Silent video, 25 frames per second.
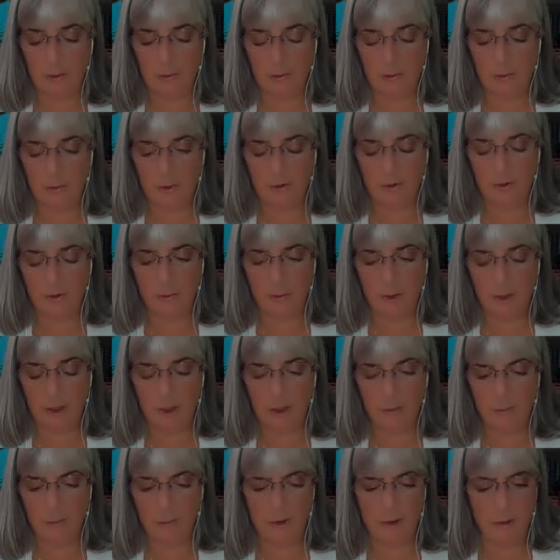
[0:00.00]
when something
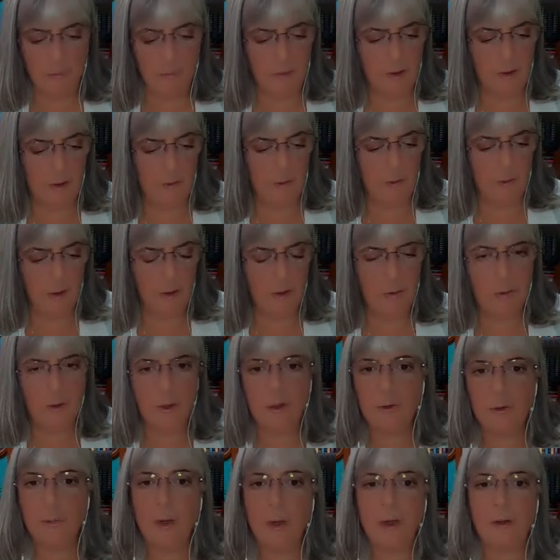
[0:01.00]
comes up that we don't
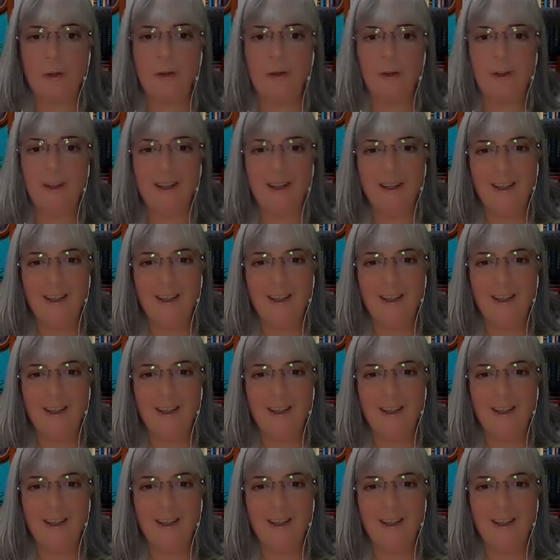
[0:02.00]
expect